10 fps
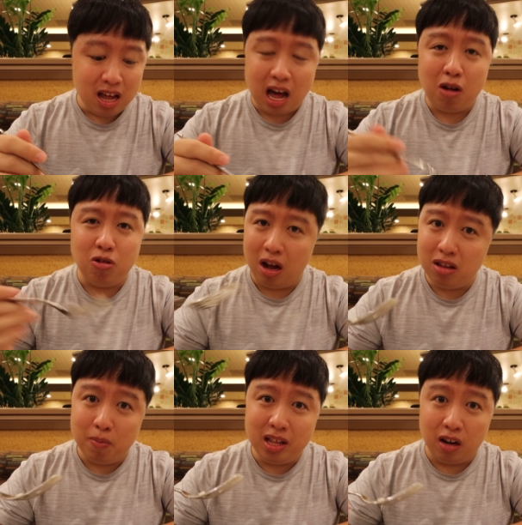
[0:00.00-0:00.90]
I don't know how
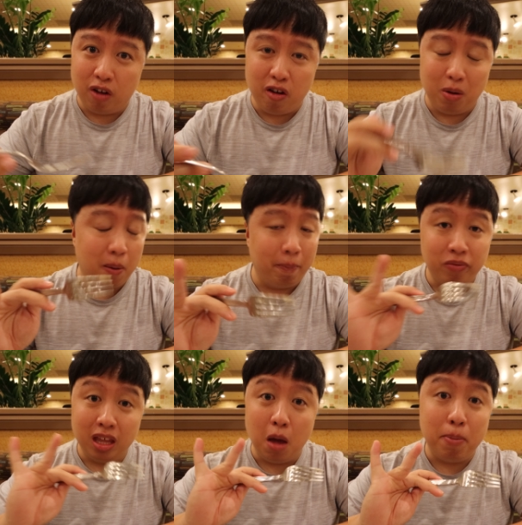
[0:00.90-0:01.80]
they made that gravy, but
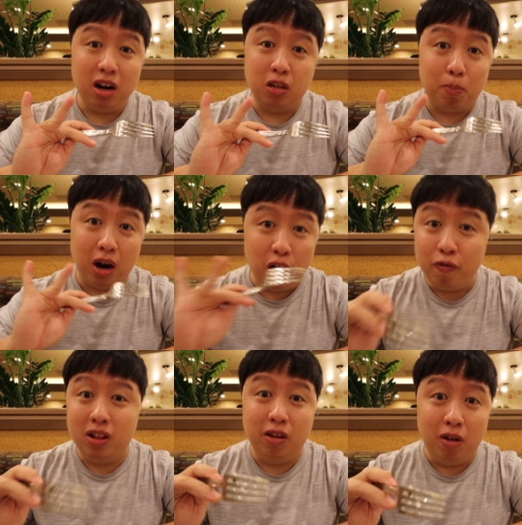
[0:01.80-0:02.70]
it pairs
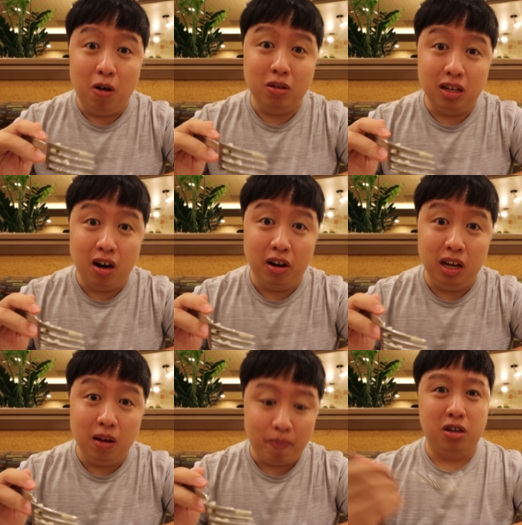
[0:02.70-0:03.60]
perfectly well with the
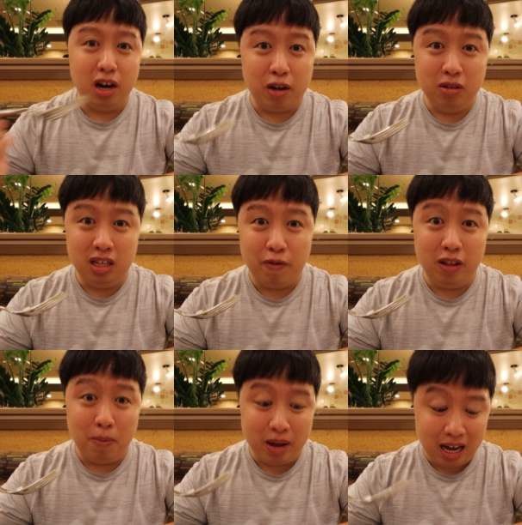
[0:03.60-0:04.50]
turkey. The turkey was
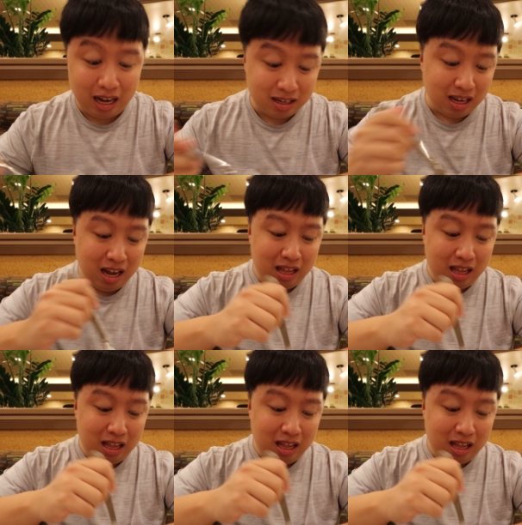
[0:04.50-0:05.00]
definitely a pass.